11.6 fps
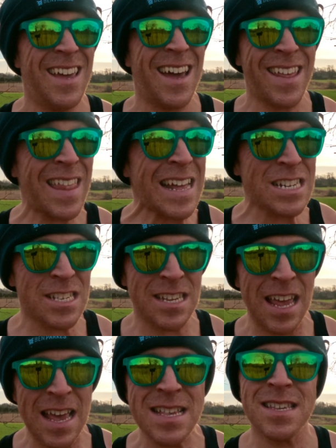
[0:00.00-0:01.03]
And that just
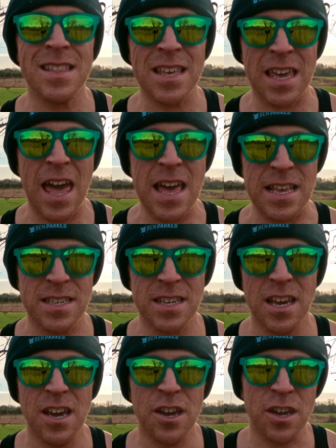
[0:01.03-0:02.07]
isn't the case.
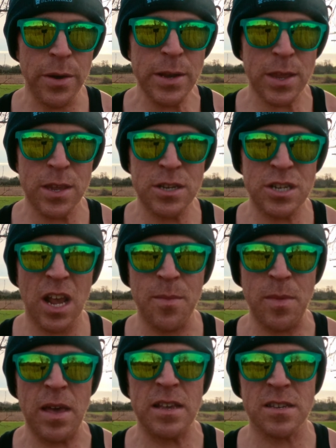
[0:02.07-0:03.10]
Going to the
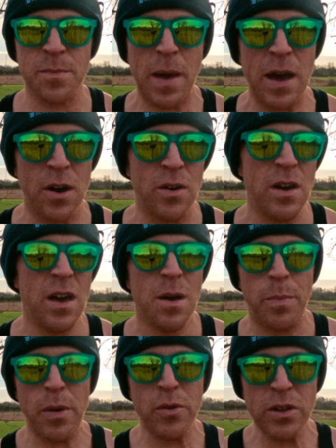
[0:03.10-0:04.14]
gym is about
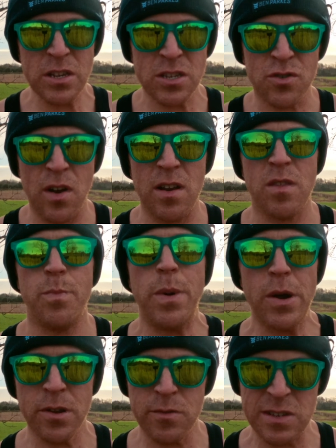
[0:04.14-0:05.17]
building strength,
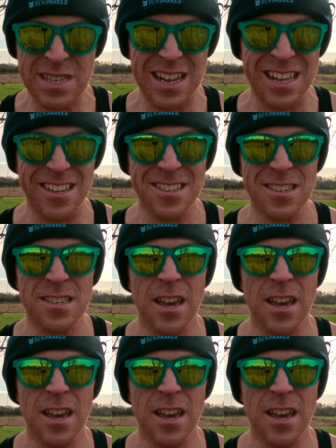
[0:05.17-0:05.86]
building resilience.